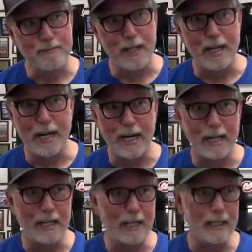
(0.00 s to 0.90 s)

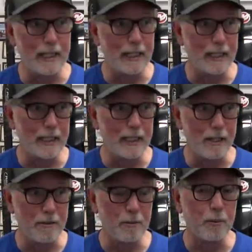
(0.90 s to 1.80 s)
uh,
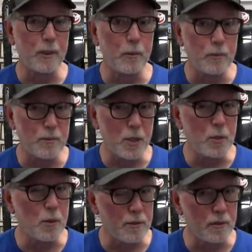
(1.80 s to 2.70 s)
three,
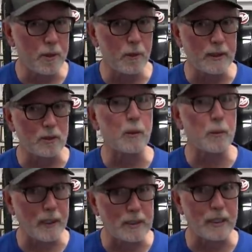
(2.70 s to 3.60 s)
two or three weeks, three
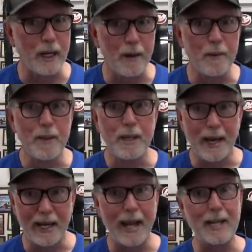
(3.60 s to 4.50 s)
weeks ago.
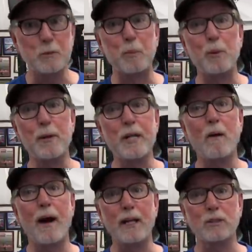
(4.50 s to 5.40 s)
And it has pretty
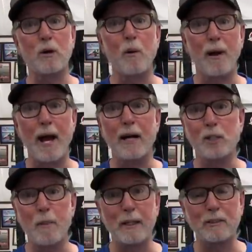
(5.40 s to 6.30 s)
grass growing out
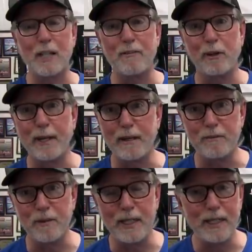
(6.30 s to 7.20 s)
into about seven or eight
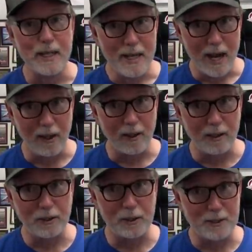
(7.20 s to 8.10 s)
feet. I'll
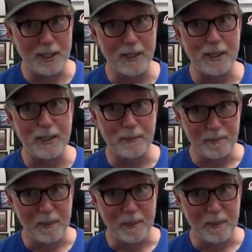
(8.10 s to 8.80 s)
also tell you,